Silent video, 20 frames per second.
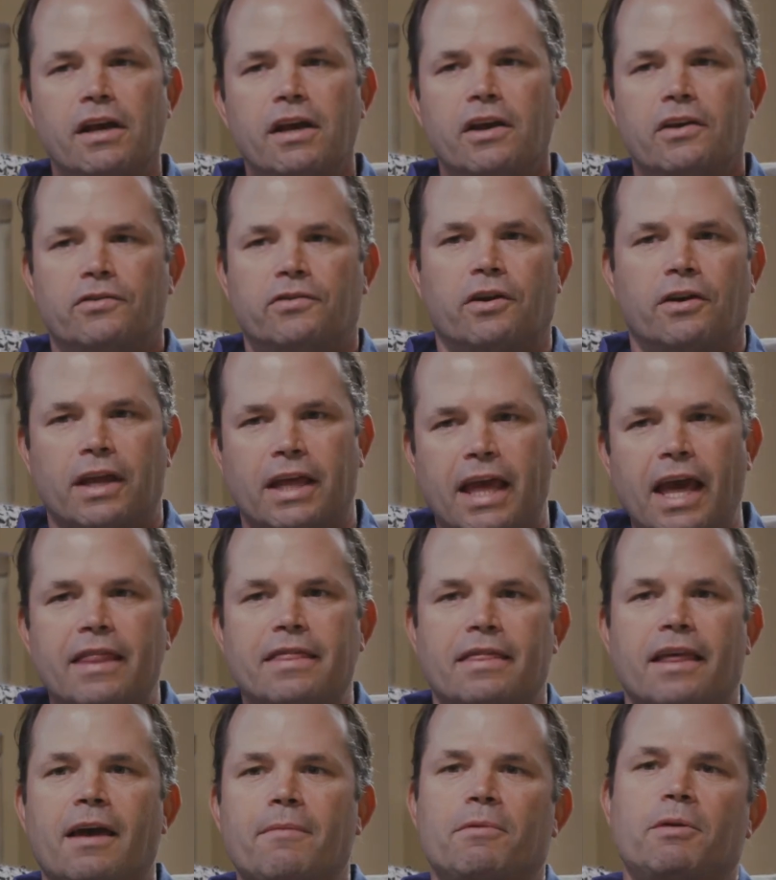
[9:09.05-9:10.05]
So to
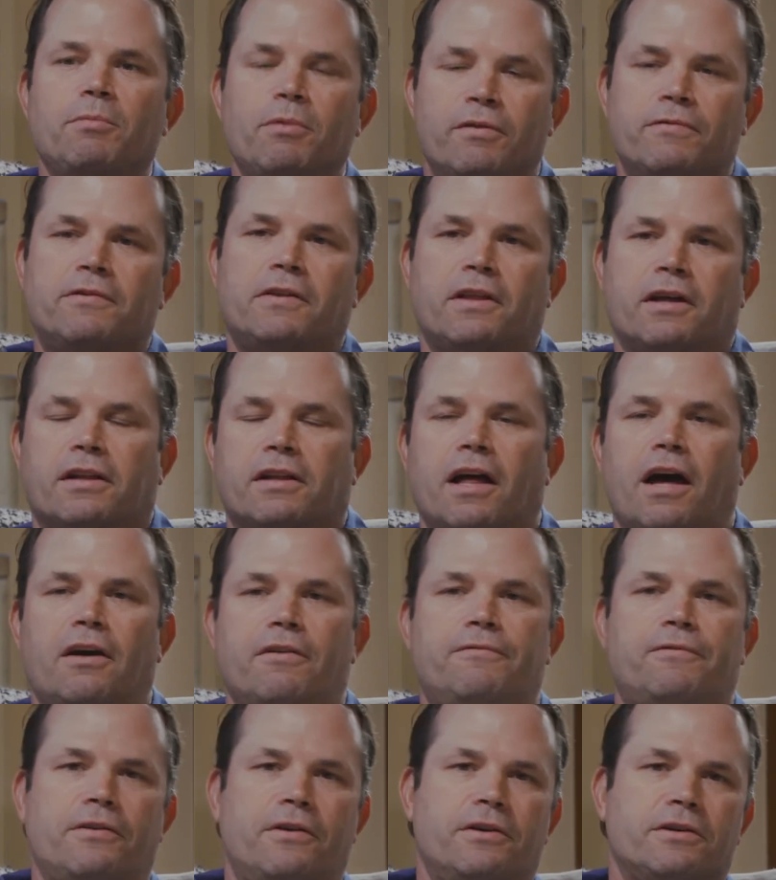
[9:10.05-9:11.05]
get them to move to the
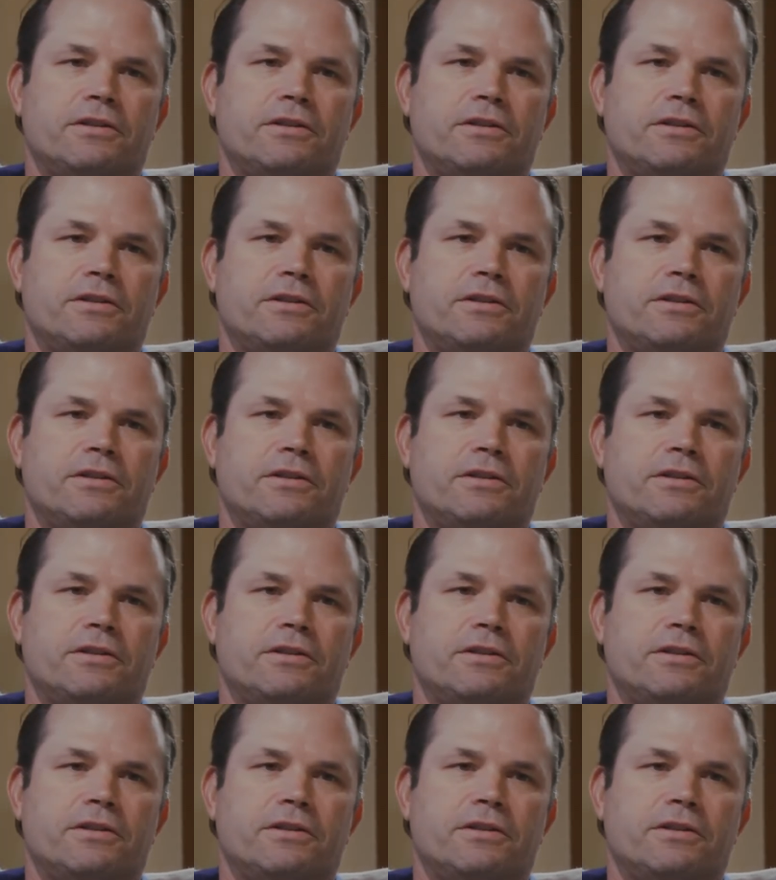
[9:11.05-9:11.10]
cloud for their